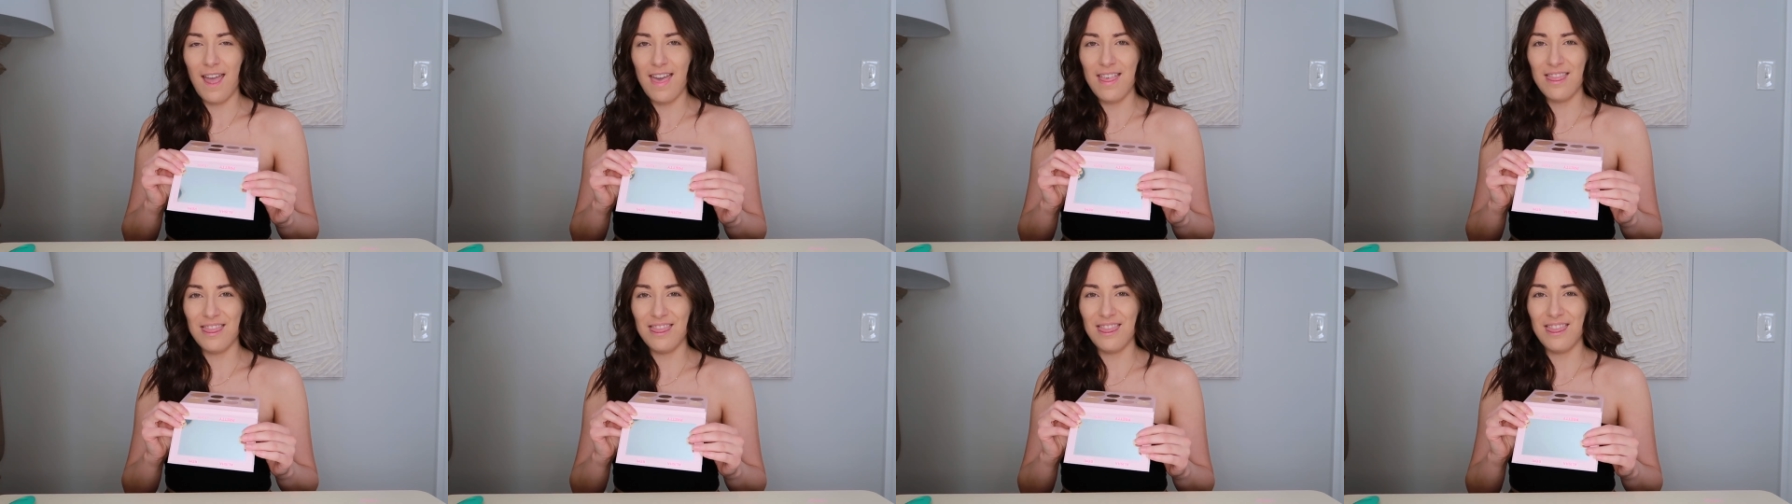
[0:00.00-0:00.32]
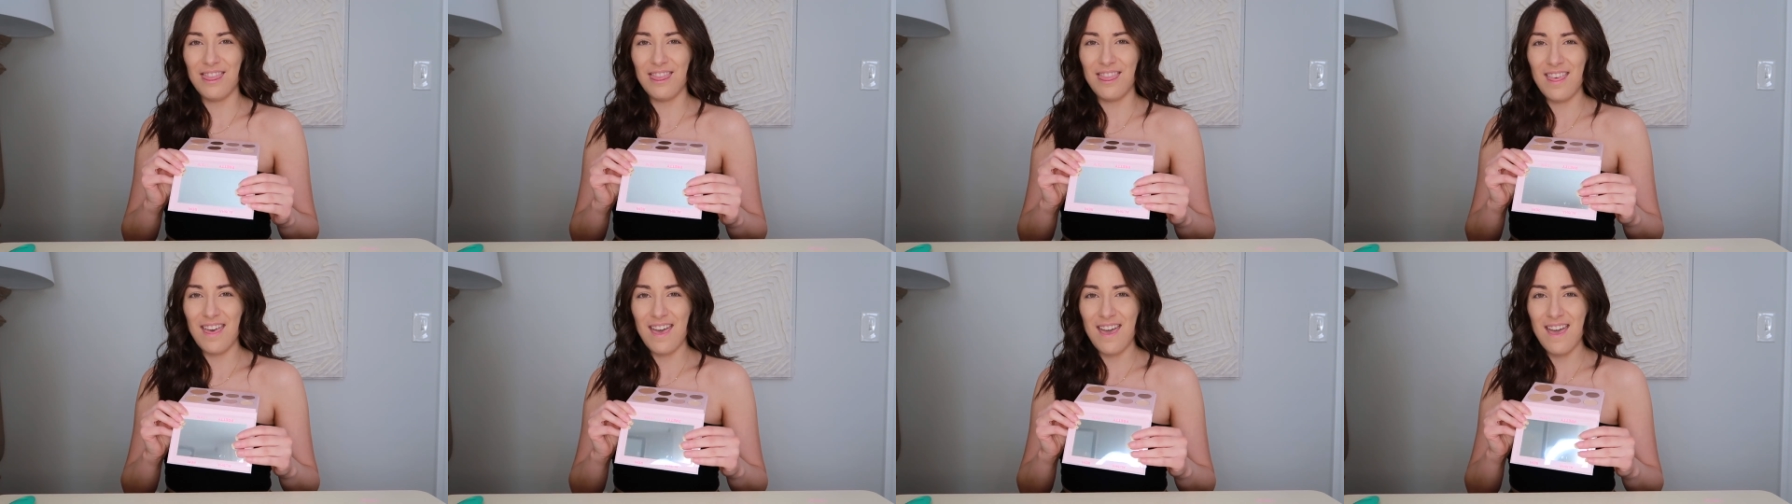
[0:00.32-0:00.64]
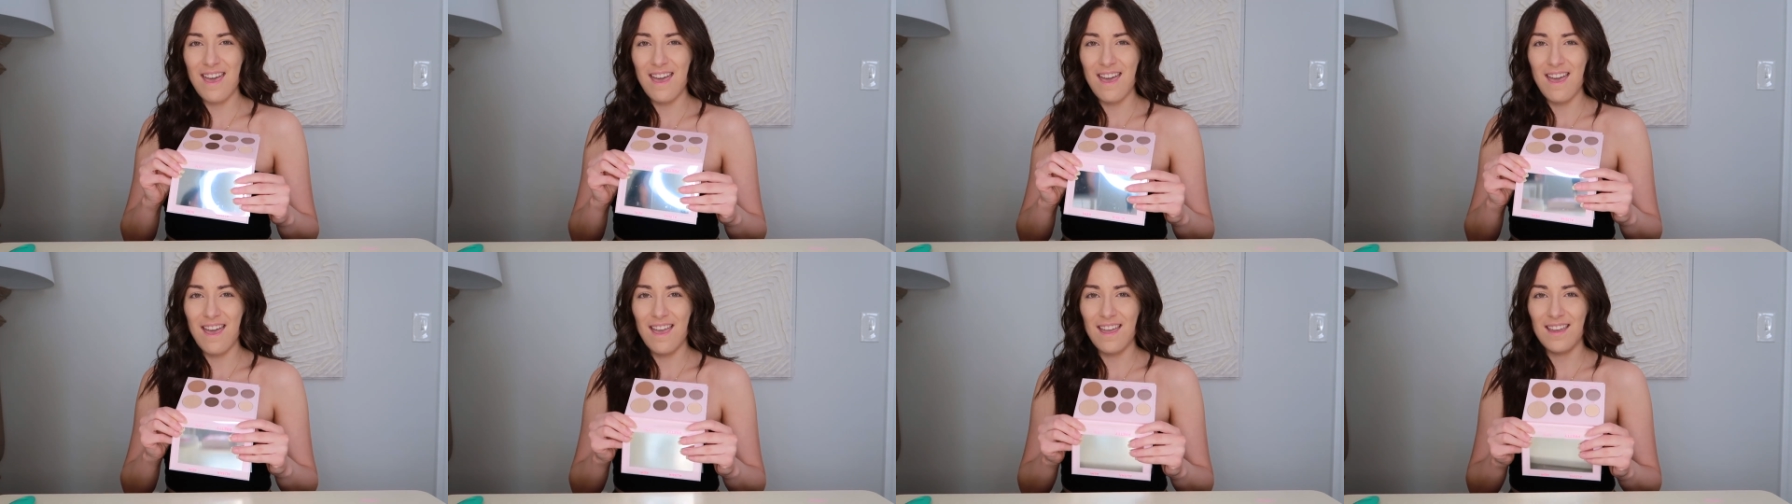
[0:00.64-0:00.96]
and
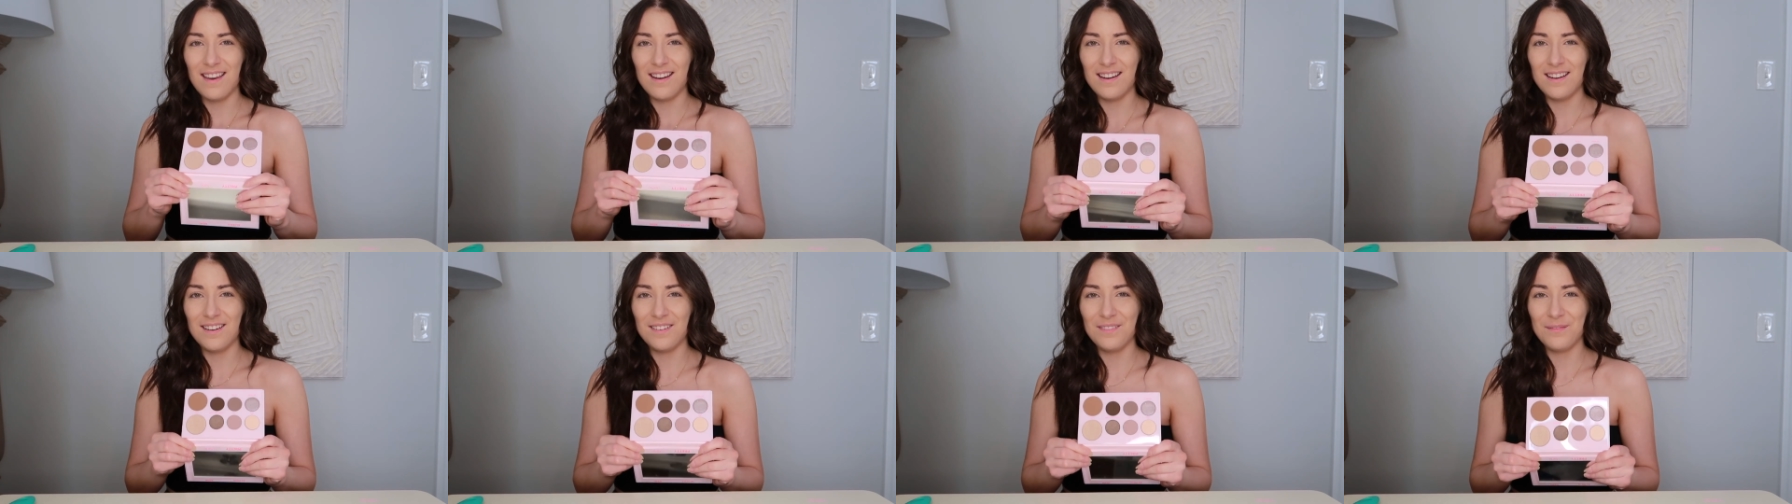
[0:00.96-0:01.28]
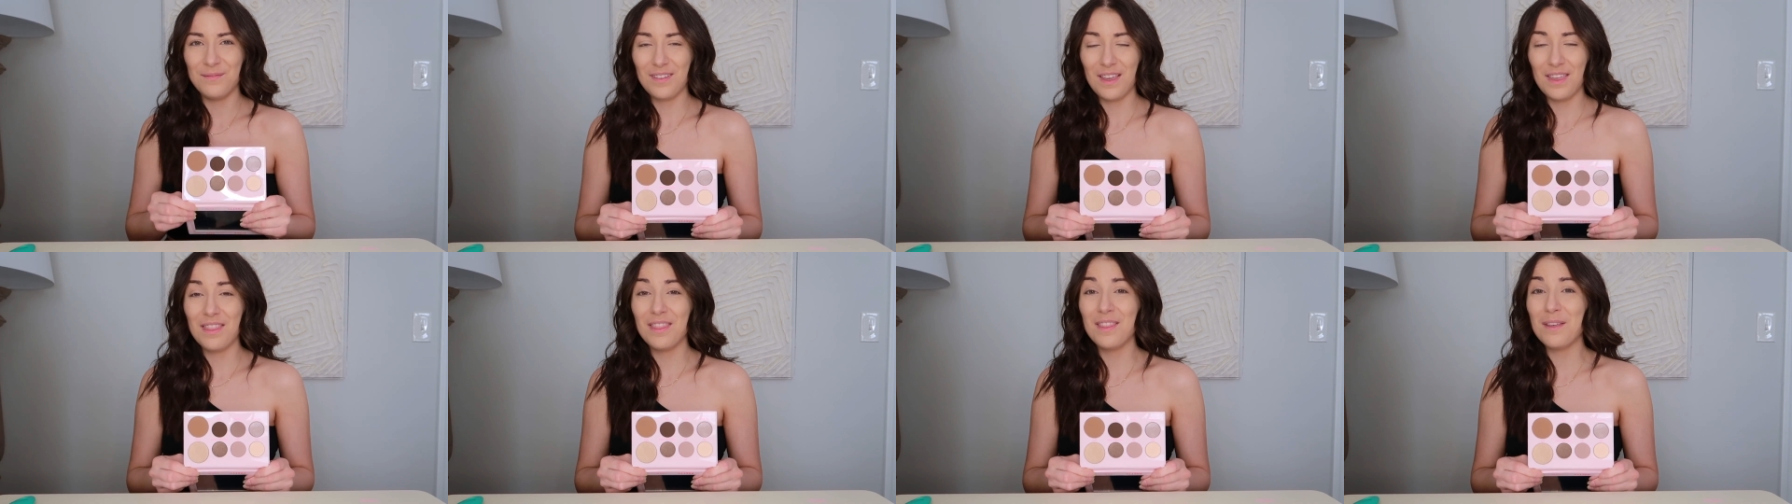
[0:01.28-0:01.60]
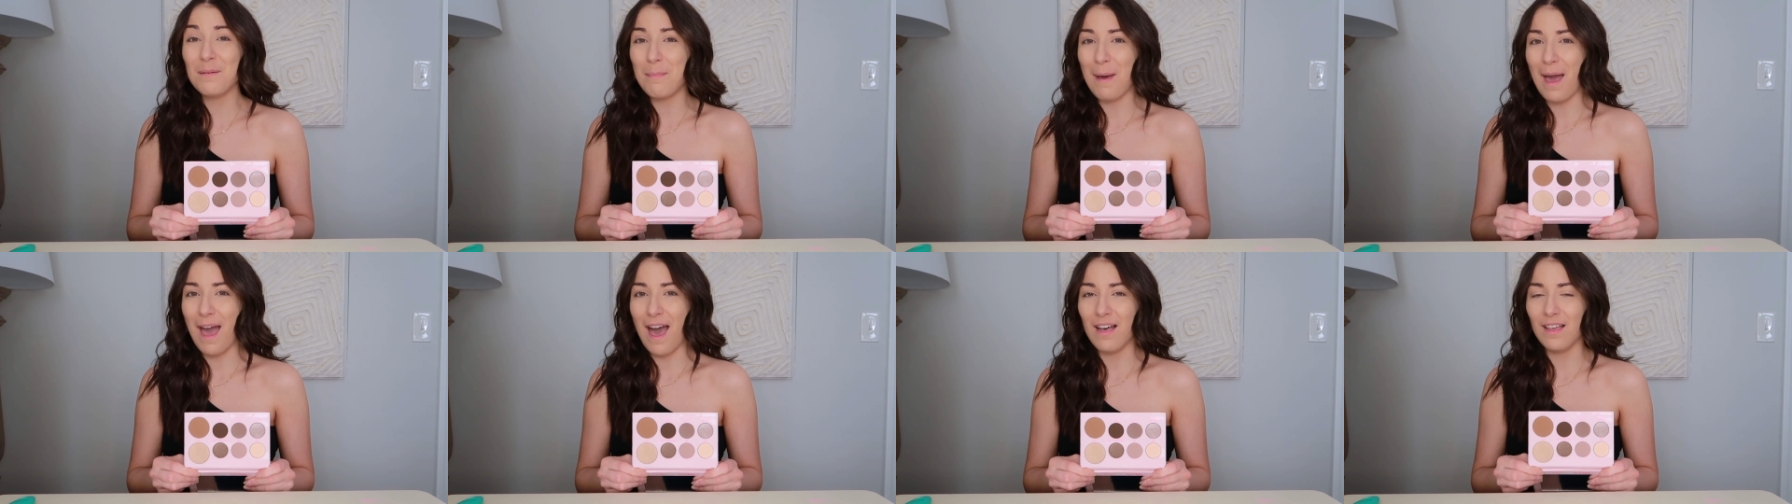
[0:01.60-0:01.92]
then
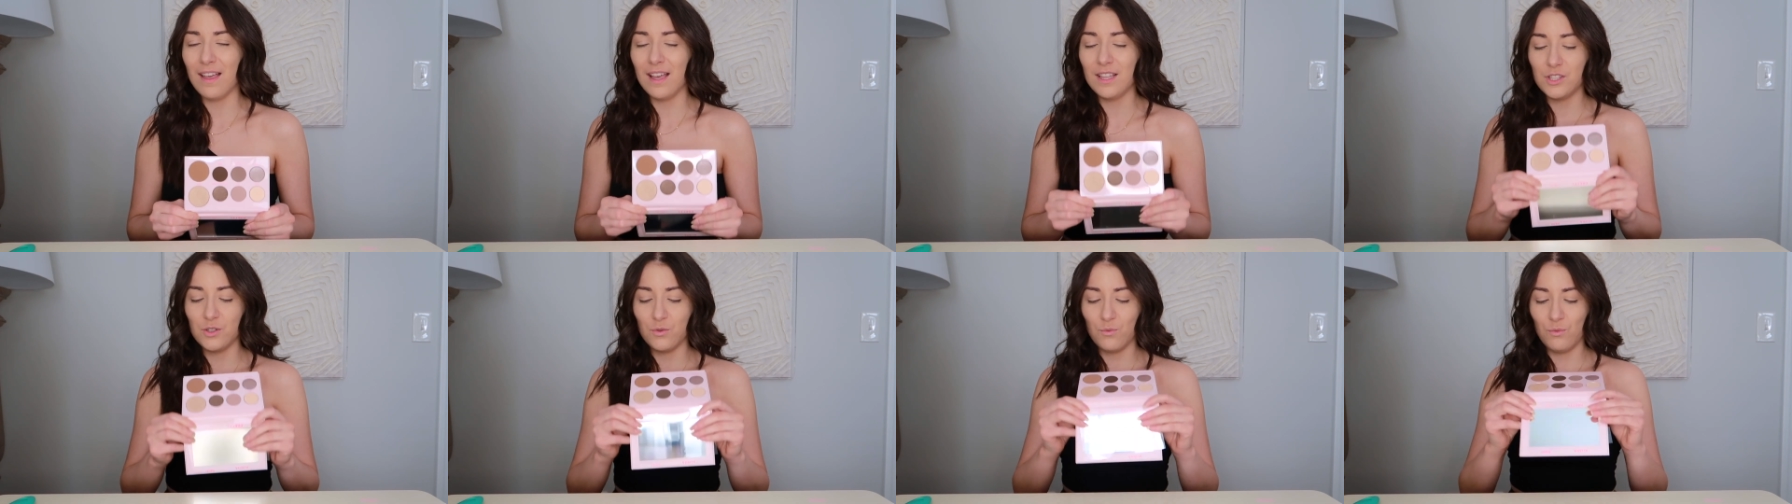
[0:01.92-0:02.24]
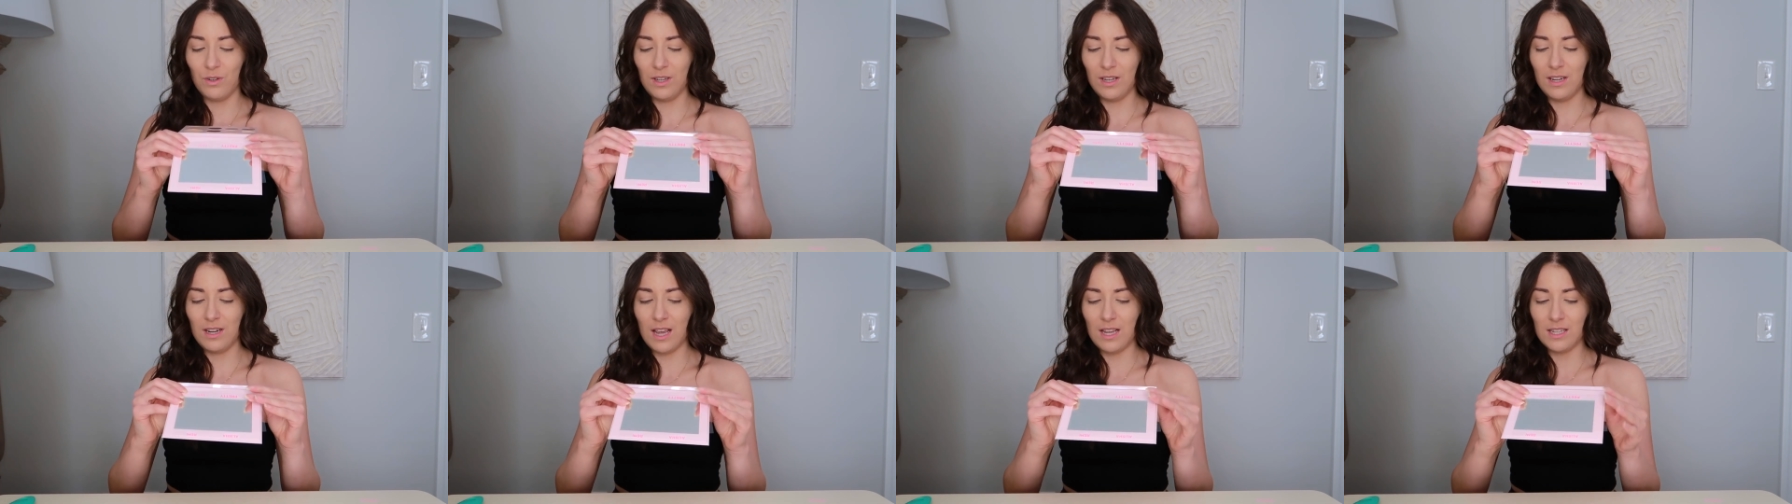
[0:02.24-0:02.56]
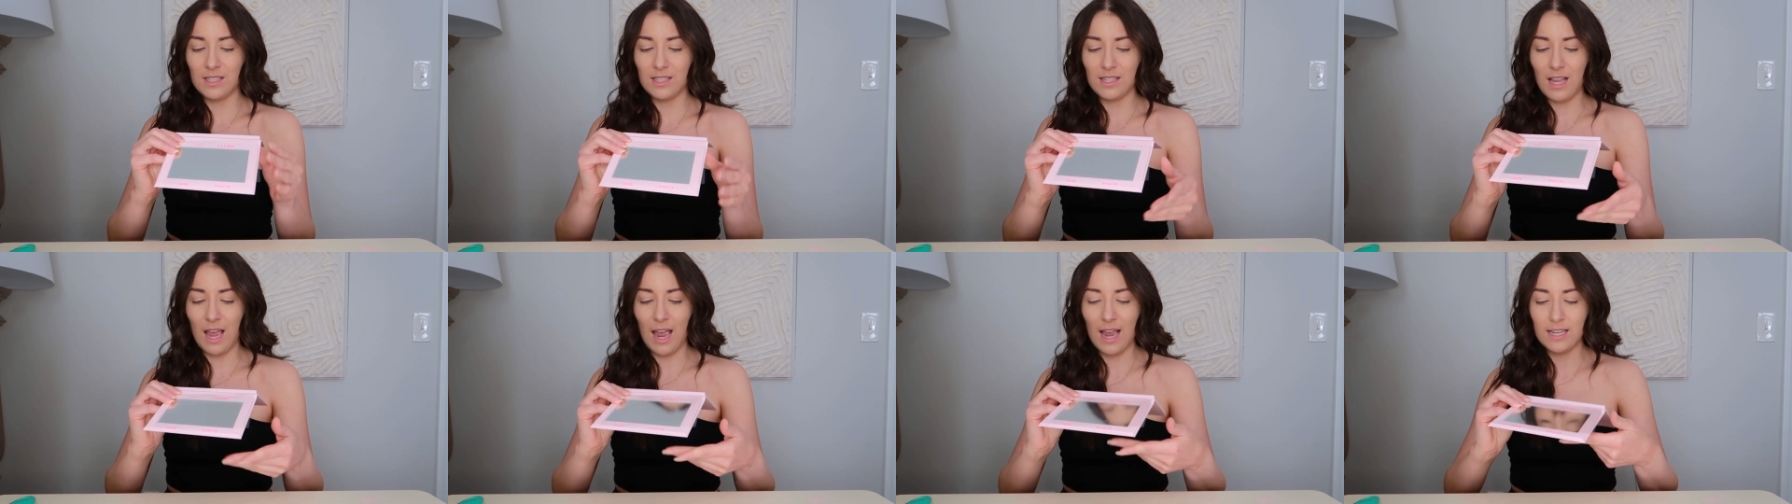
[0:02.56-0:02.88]
the palette. It's a really
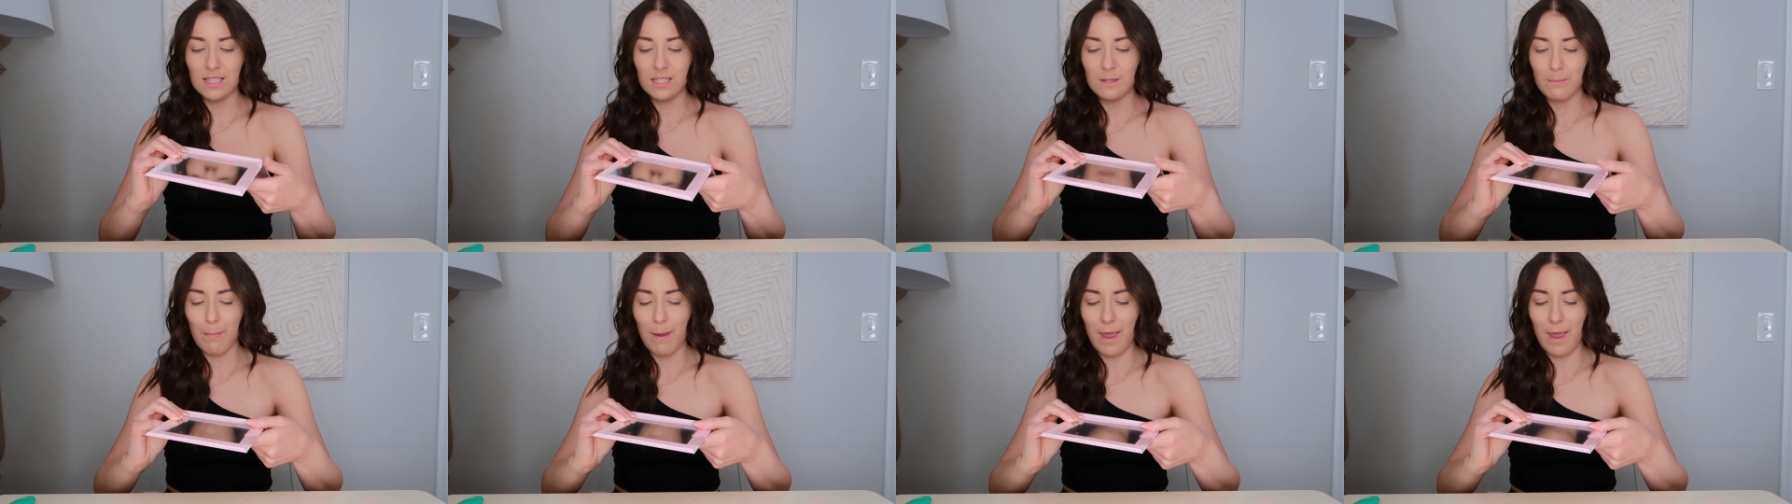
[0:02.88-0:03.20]
nice sized